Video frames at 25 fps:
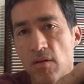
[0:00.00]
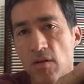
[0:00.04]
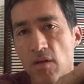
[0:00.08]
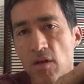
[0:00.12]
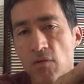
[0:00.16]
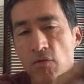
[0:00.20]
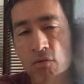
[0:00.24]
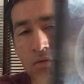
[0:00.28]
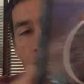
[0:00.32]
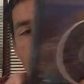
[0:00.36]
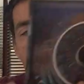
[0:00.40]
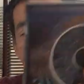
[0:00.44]

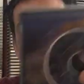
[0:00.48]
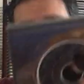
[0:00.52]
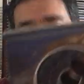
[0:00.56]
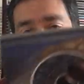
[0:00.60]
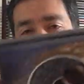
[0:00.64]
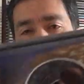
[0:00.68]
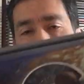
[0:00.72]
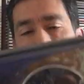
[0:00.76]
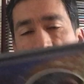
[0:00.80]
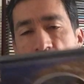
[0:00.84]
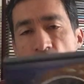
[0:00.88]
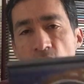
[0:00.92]
If you have
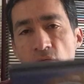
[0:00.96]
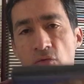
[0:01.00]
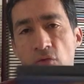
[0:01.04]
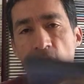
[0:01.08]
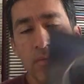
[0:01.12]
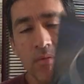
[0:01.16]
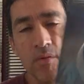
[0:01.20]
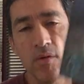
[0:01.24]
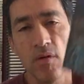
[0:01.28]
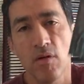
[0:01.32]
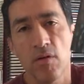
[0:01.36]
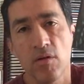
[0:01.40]
this one
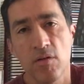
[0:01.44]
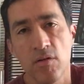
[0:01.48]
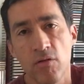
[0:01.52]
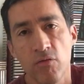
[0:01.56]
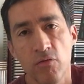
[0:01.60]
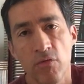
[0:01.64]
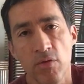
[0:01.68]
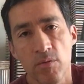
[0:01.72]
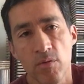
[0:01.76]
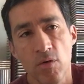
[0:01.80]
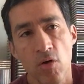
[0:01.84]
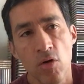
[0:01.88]
from
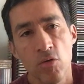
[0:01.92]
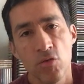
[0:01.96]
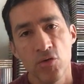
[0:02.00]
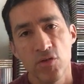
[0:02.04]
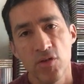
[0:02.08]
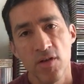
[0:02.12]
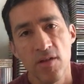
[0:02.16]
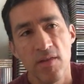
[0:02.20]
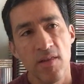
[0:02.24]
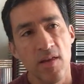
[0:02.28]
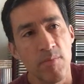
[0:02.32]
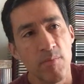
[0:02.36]

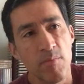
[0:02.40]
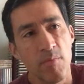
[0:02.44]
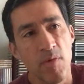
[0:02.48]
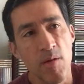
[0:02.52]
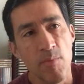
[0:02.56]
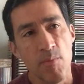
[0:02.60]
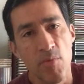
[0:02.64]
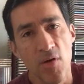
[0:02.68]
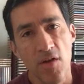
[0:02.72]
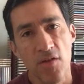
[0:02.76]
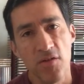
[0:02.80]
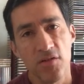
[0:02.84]
OG that my
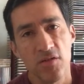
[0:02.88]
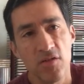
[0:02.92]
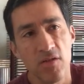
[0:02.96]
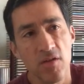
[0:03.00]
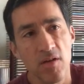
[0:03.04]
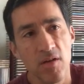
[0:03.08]
brother